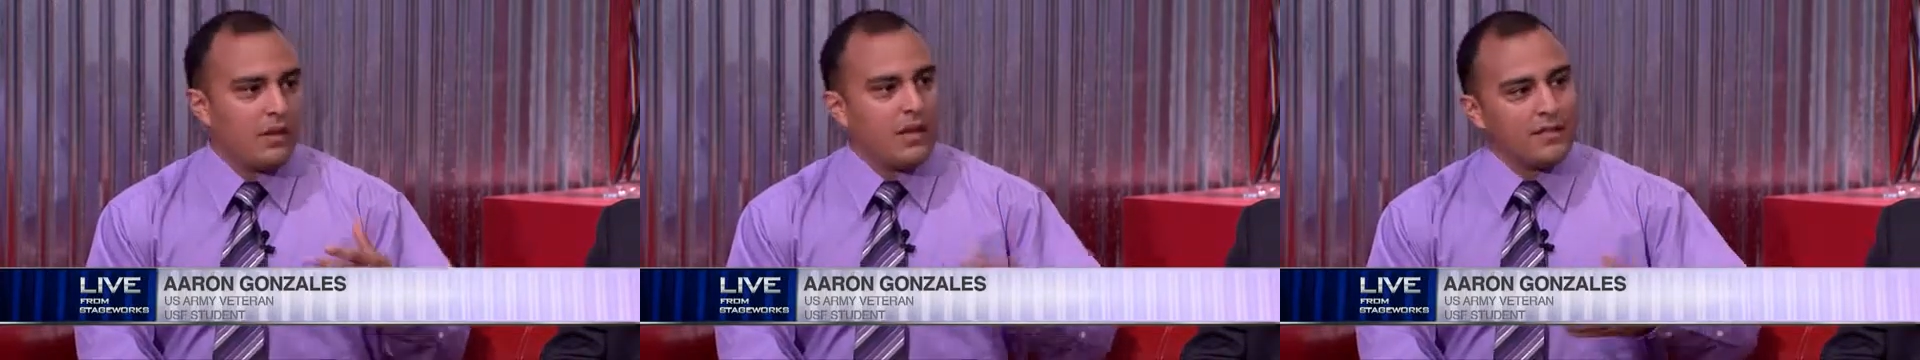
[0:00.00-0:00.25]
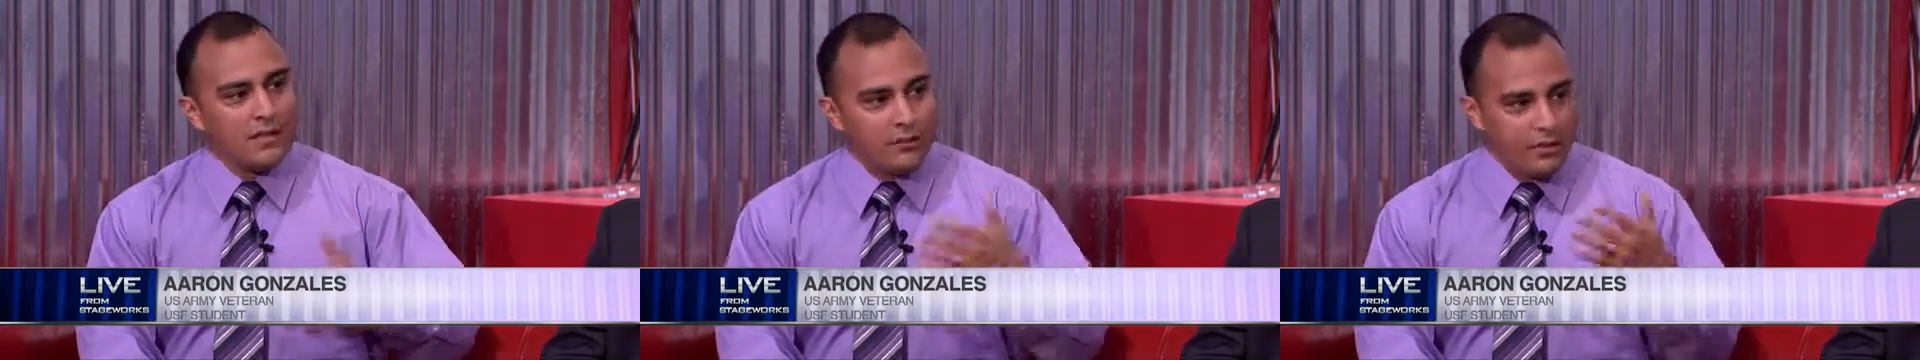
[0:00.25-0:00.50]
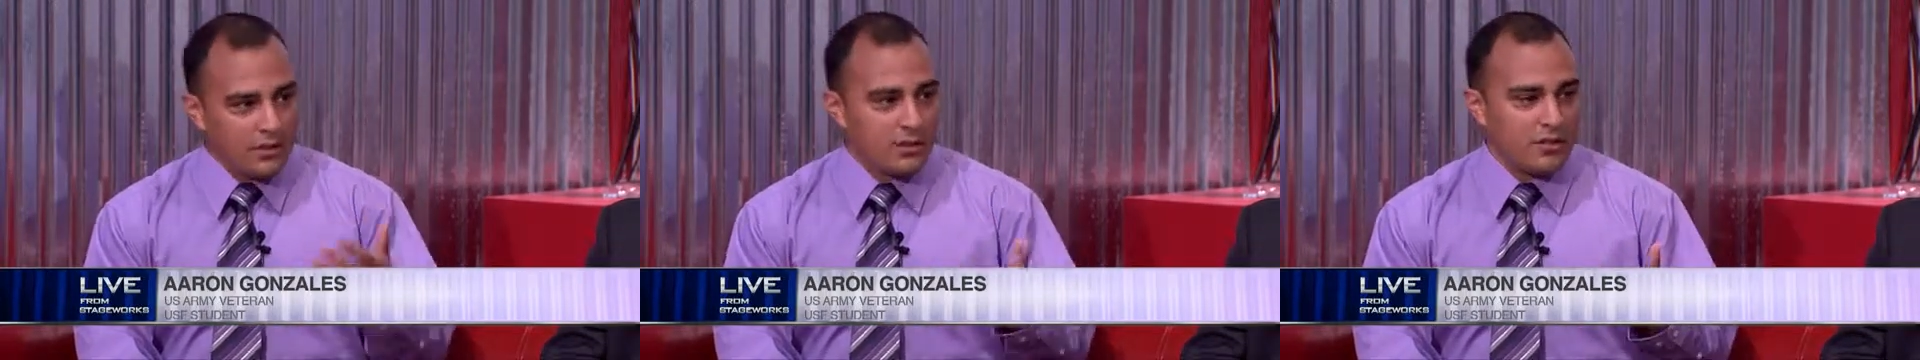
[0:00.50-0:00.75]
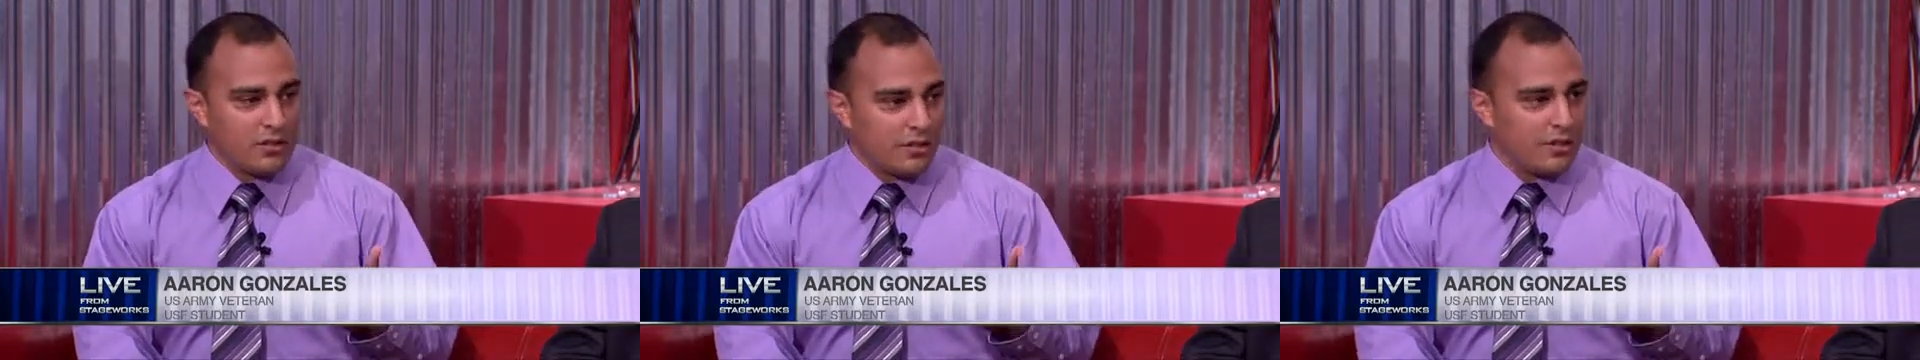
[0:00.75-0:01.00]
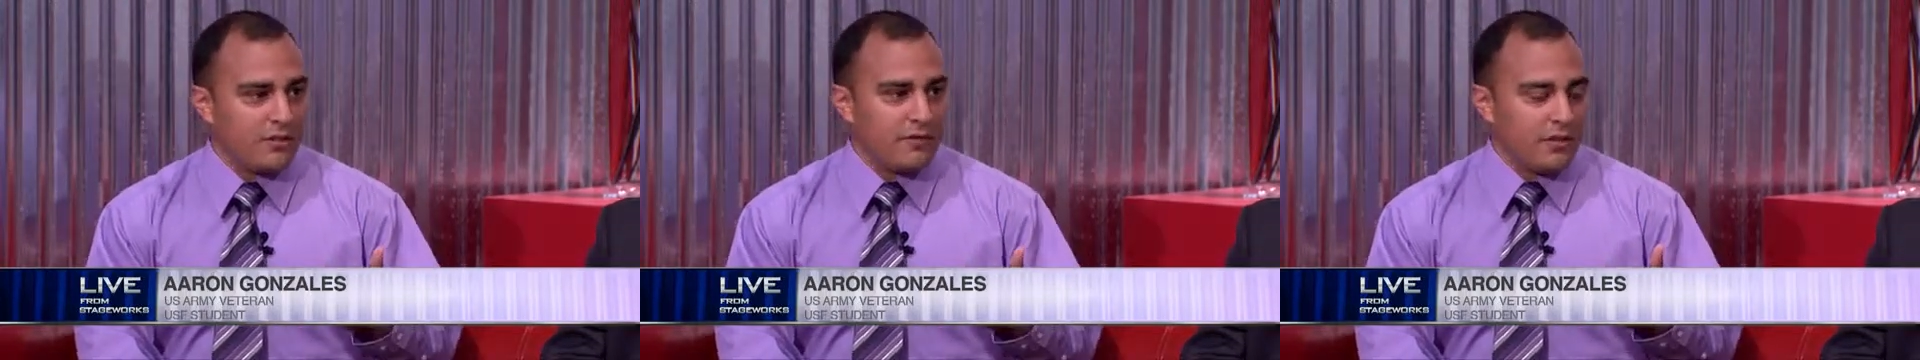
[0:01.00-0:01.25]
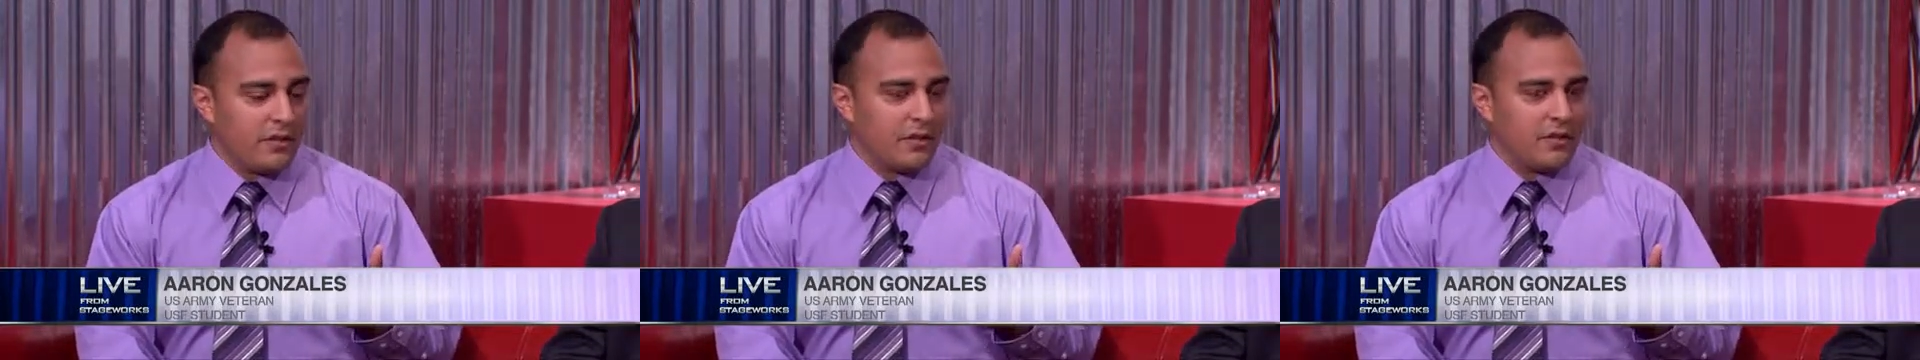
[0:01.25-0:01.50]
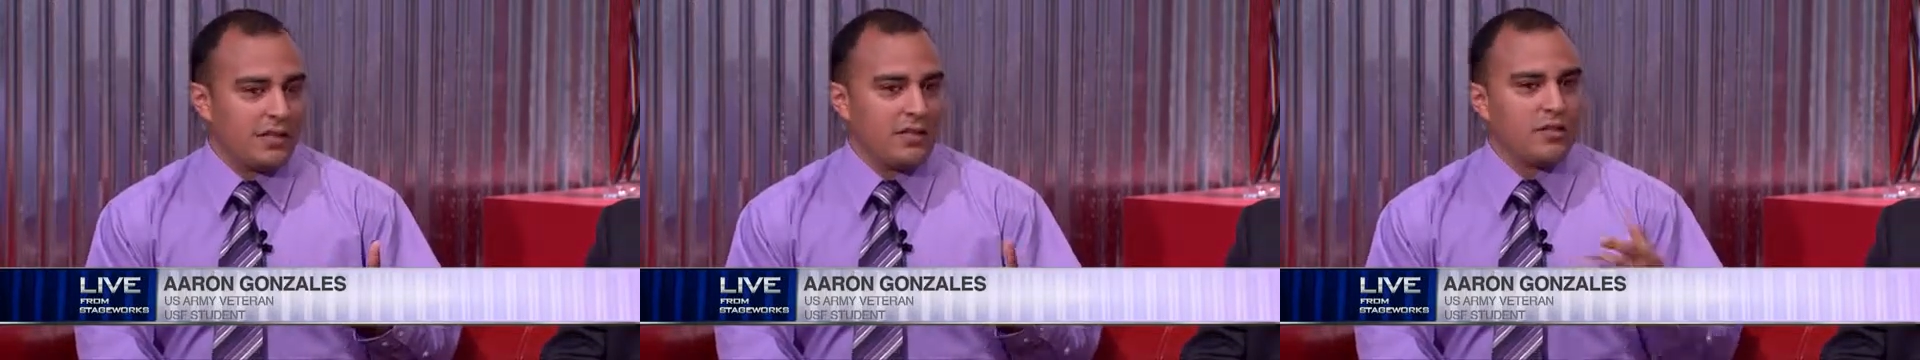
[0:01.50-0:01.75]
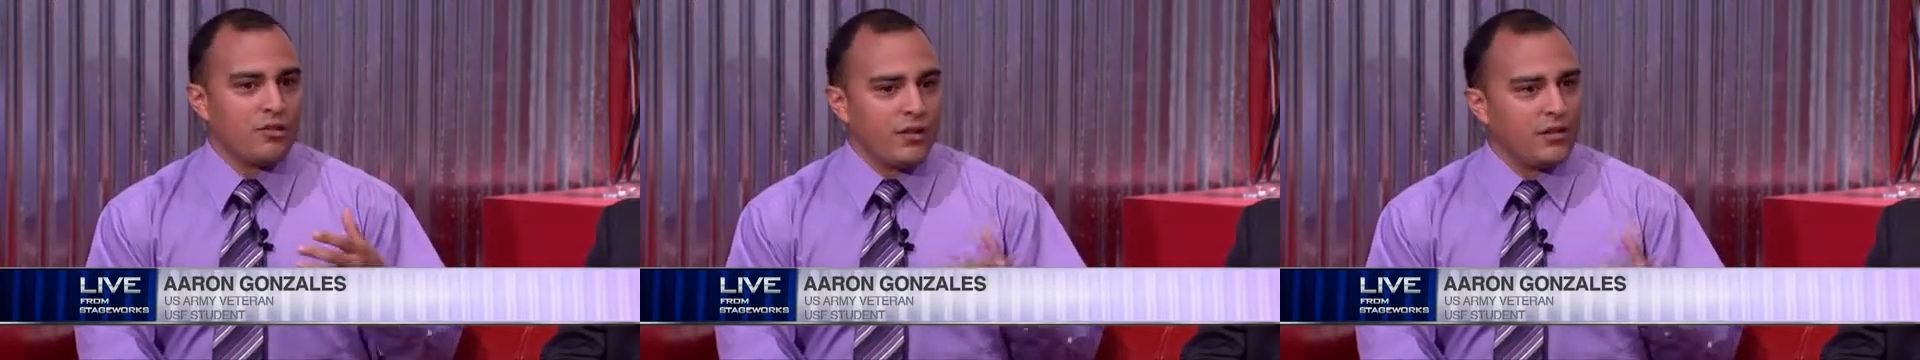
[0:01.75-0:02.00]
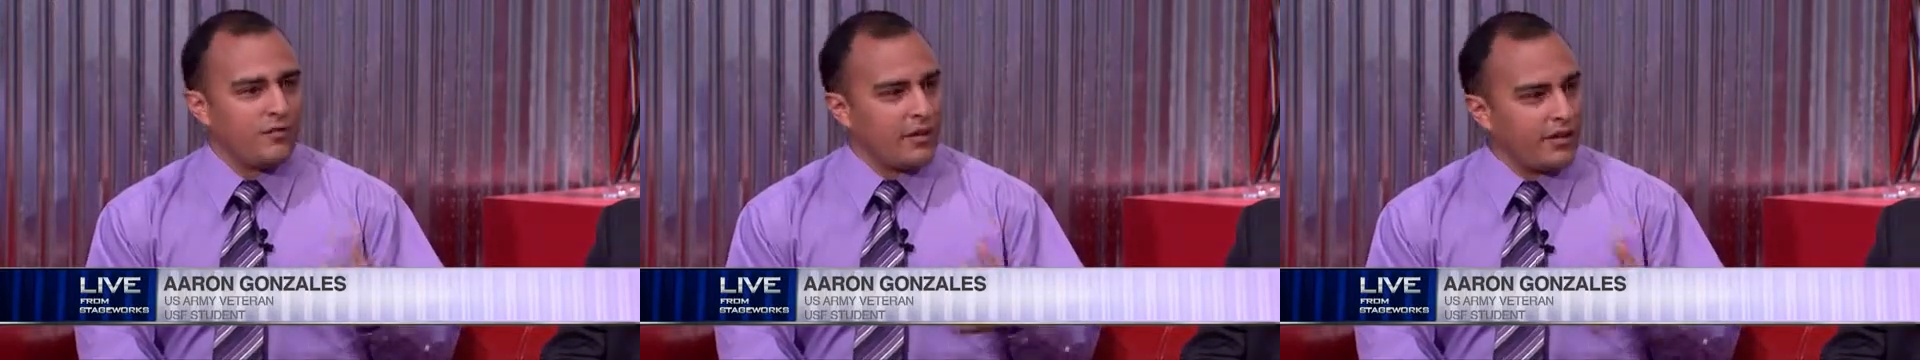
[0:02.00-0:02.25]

as they transition to civilians. And it's trying to find the